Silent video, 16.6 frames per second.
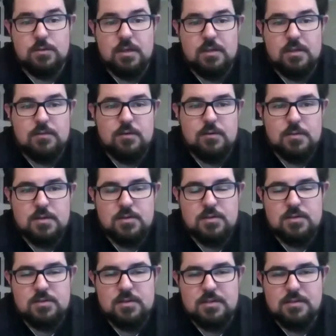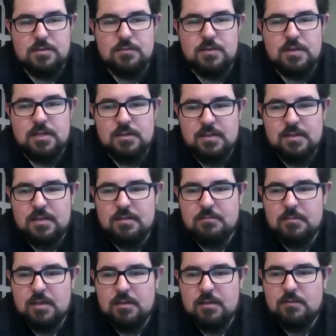Thank you very much,
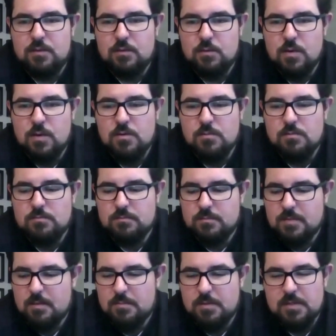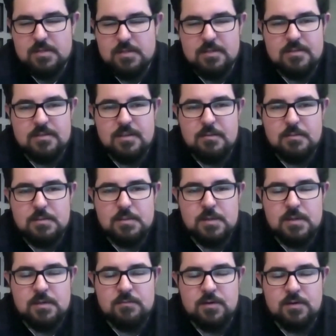Silvina. Thank you for the welcome. Happy to
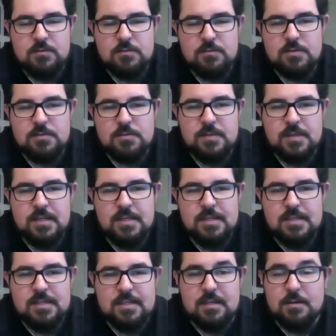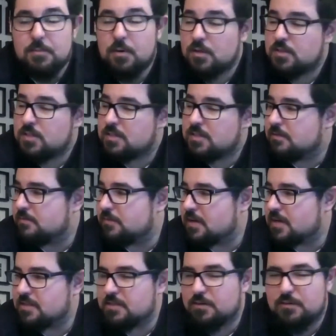be involved. Apologies in
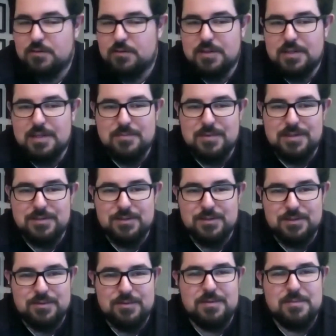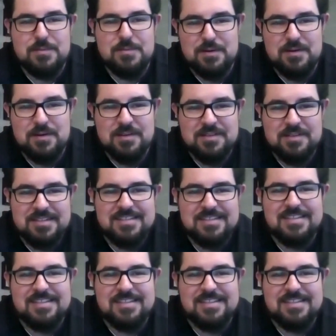advance, though, if you can hear my daughter in the background.